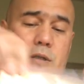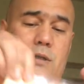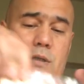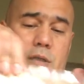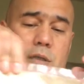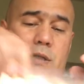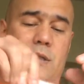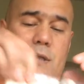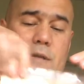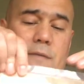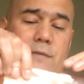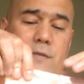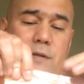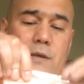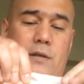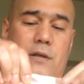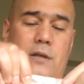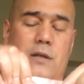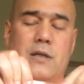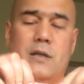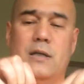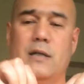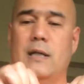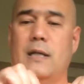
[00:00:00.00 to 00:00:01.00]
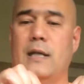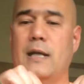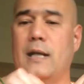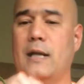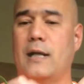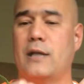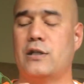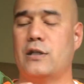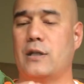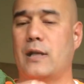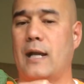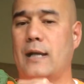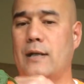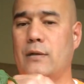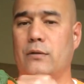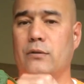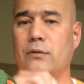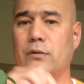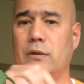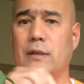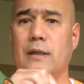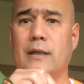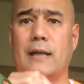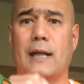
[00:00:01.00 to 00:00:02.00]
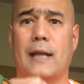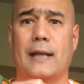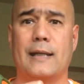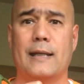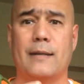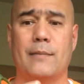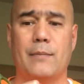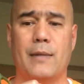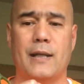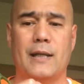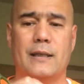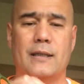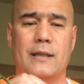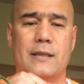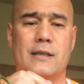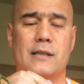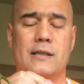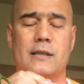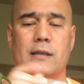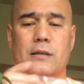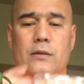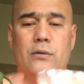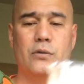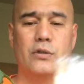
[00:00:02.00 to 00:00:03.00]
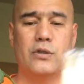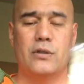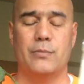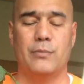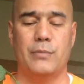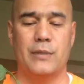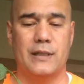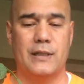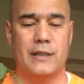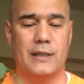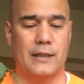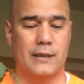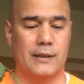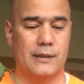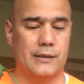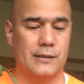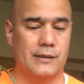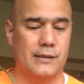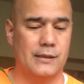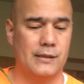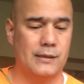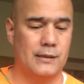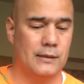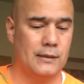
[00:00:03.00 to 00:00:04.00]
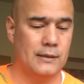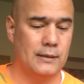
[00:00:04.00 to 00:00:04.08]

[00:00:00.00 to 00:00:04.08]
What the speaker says: stuff here. Actually, I don't think I can make this solution because